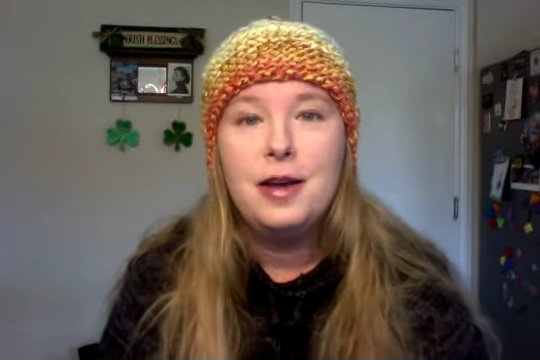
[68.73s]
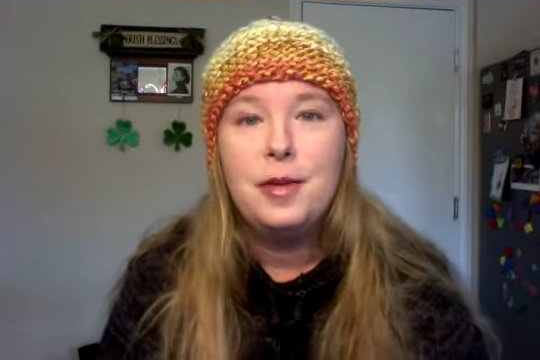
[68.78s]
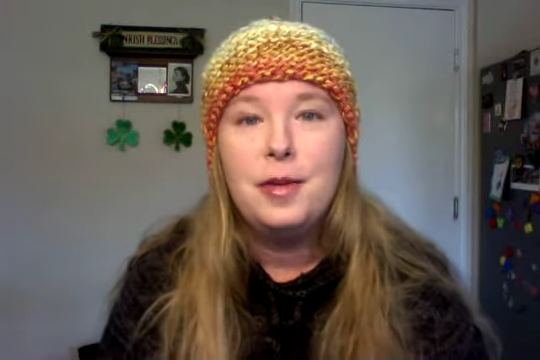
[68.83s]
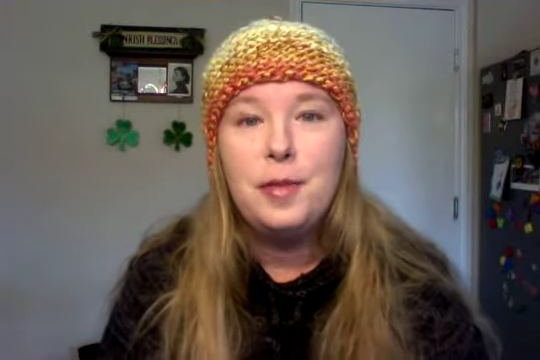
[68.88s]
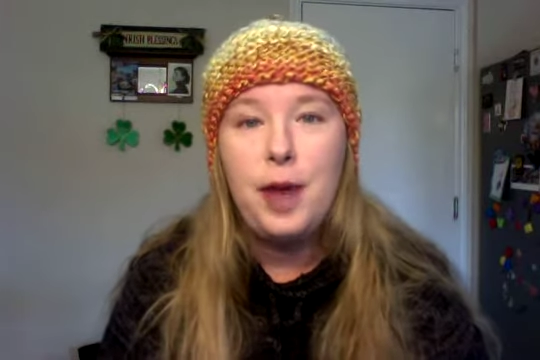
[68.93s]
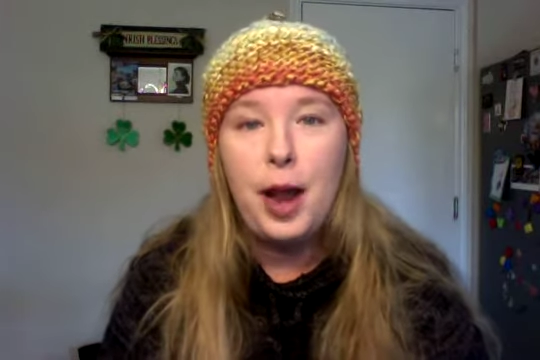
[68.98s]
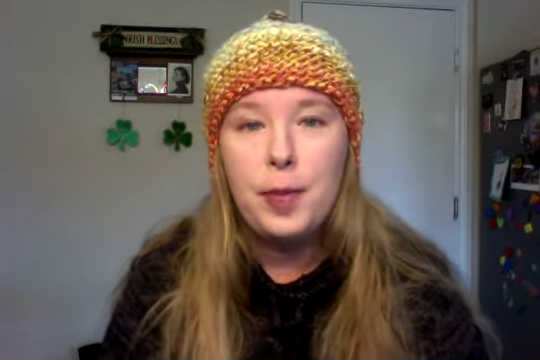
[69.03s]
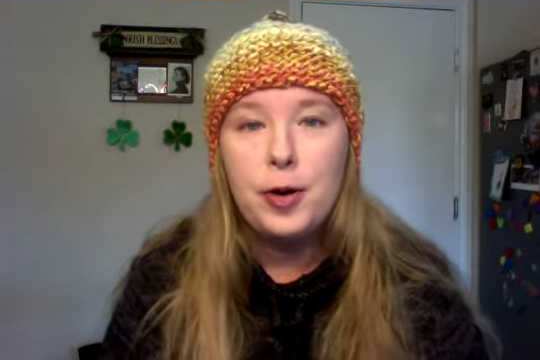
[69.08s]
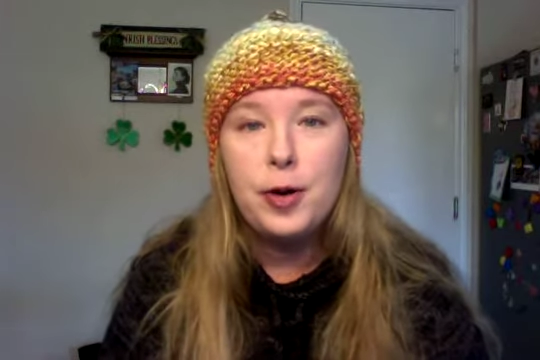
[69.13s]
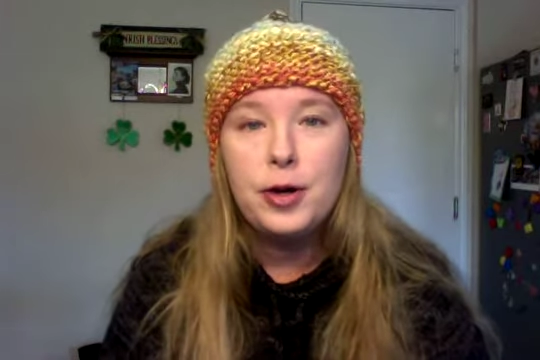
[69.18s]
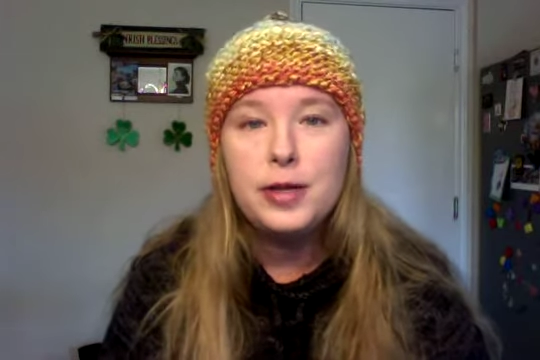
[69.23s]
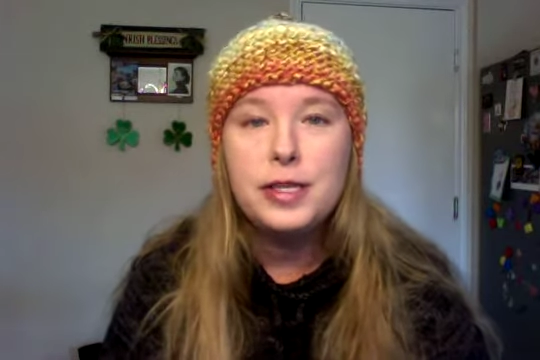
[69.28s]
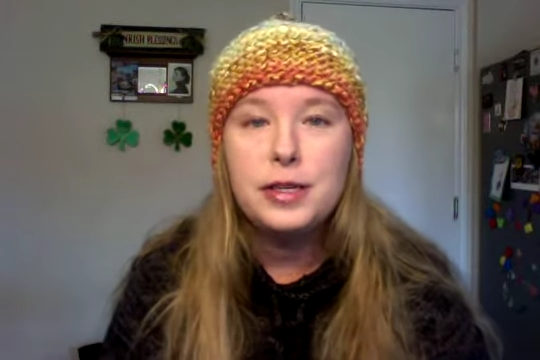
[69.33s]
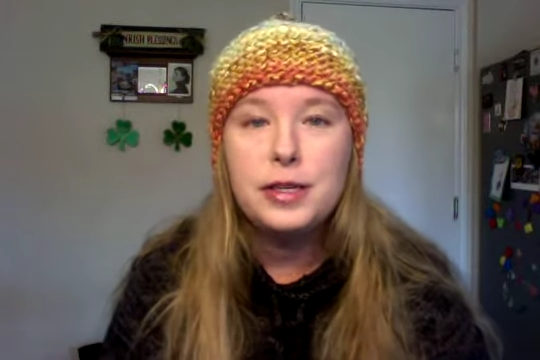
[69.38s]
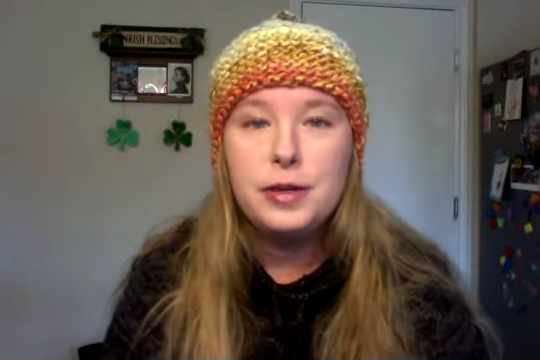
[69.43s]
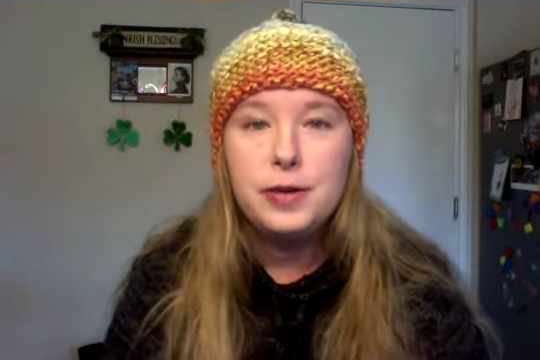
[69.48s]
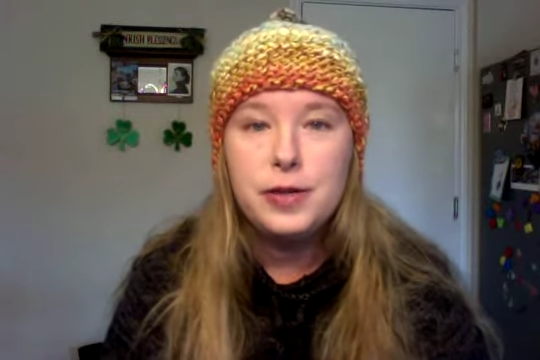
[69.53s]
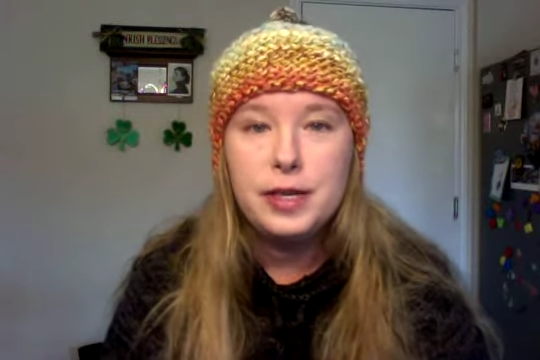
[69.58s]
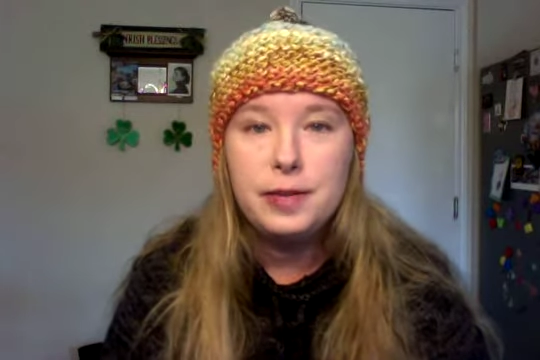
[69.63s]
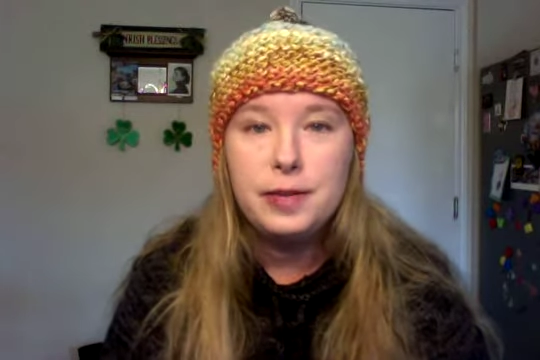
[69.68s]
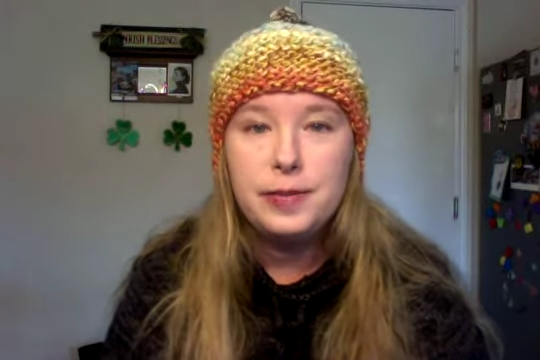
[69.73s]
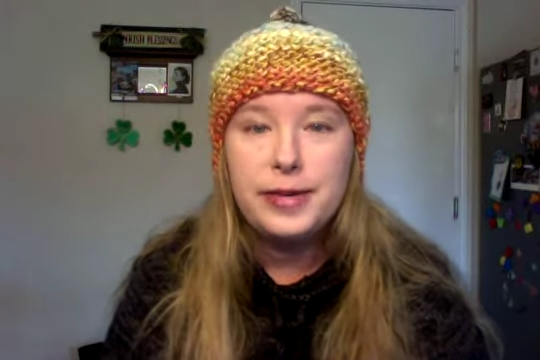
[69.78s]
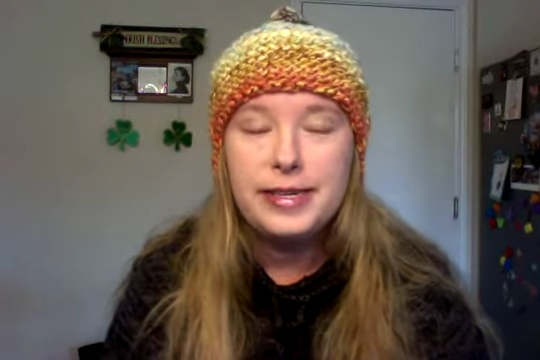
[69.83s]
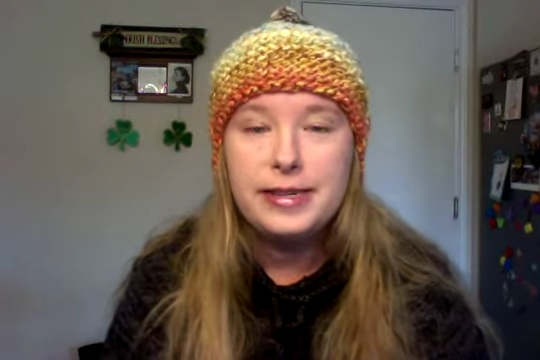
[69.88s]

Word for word: my person who sent me